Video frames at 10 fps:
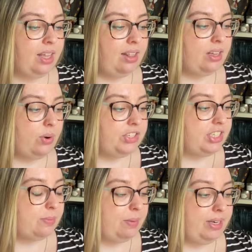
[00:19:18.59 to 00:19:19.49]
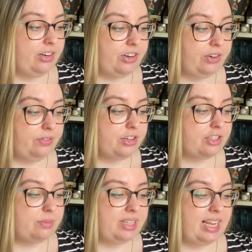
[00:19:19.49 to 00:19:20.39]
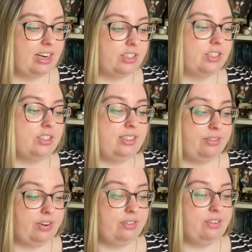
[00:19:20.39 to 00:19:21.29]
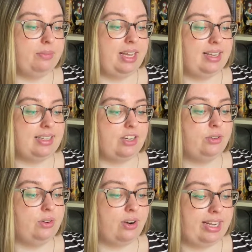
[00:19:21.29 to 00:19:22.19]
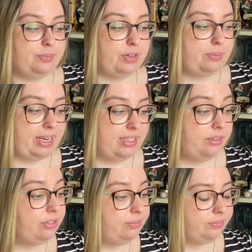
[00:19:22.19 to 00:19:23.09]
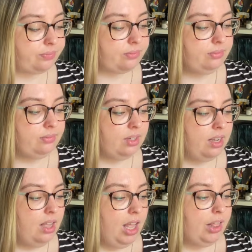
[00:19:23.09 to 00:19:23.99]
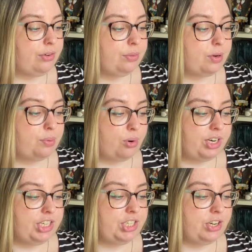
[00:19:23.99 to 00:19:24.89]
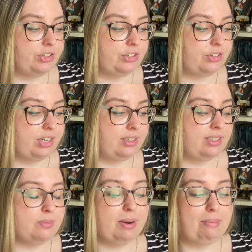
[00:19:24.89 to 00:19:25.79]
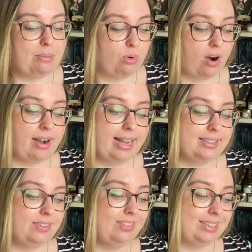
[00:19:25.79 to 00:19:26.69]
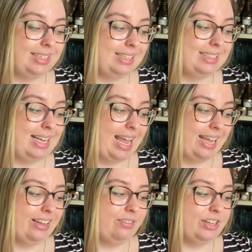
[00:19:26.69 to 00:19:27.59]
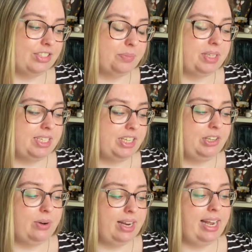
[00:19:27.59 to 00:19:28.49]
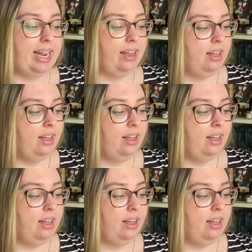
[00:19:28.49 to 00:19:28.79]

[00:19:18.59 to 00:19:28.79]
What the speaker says: The questions may be near universal, but the answers look different from the asexual or ace perspective. Through reportage, cultural criticism, and memoir, ACE investigates the A of LGBTQIA,